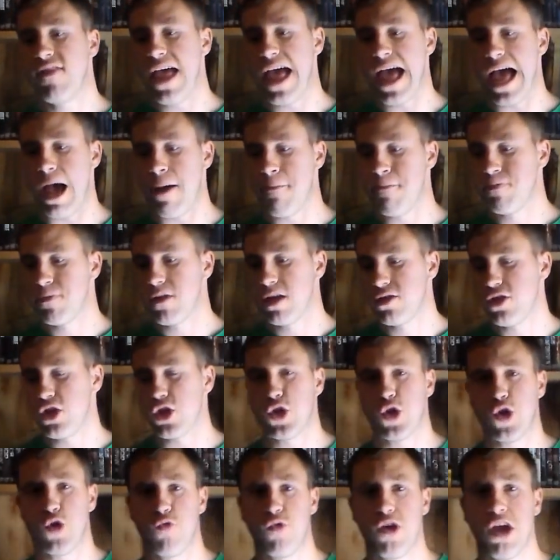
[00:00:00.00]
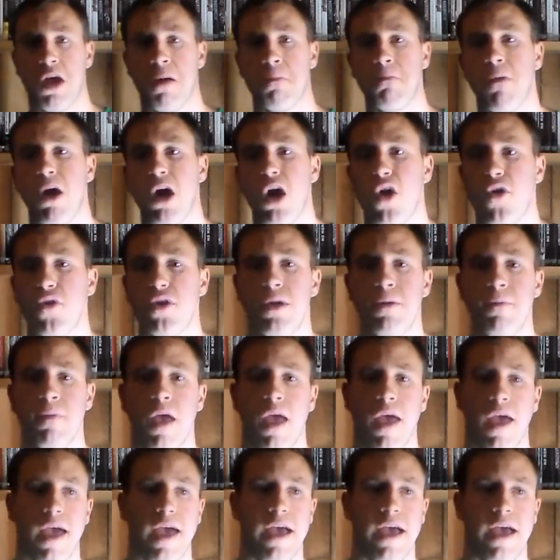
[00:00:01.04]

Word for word: that the career mode